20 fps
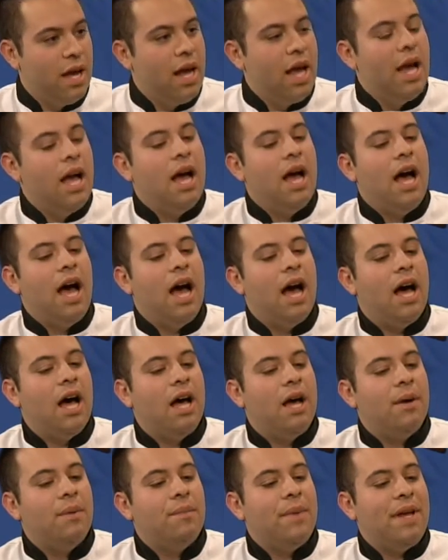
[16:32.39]
Okay.
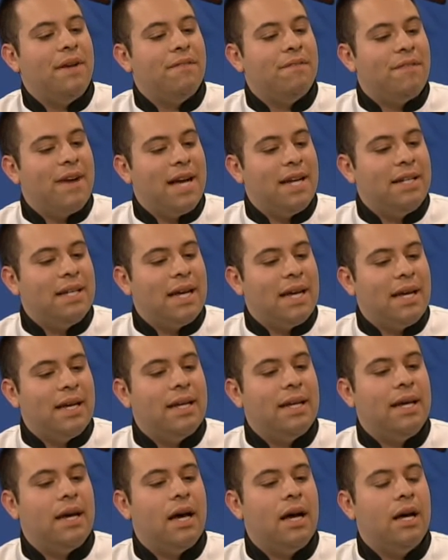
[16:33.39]
Um, and
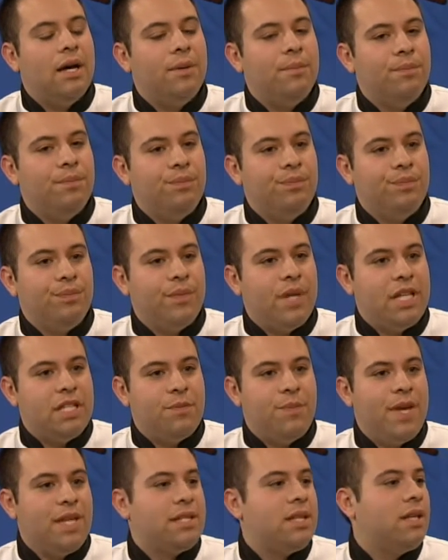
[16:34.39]
fondant, um,
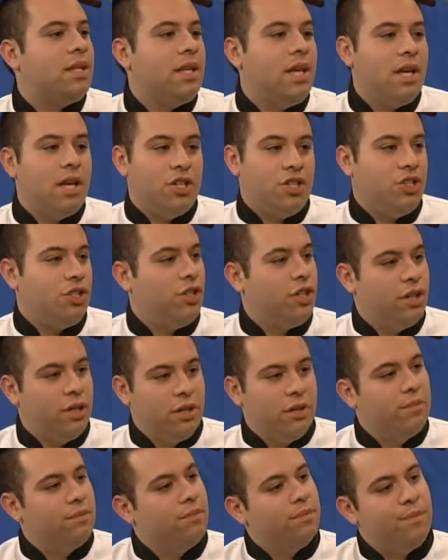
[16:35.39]
it's basically a
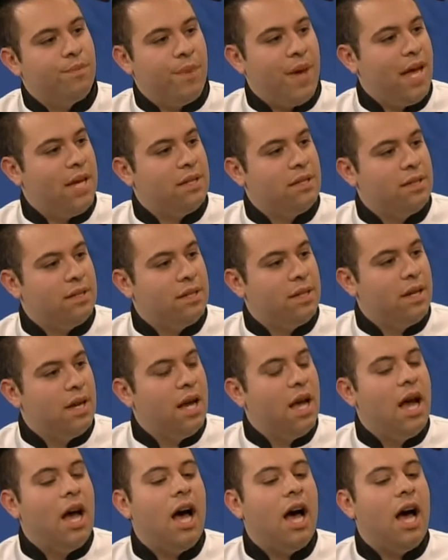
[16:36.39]
sugar paste.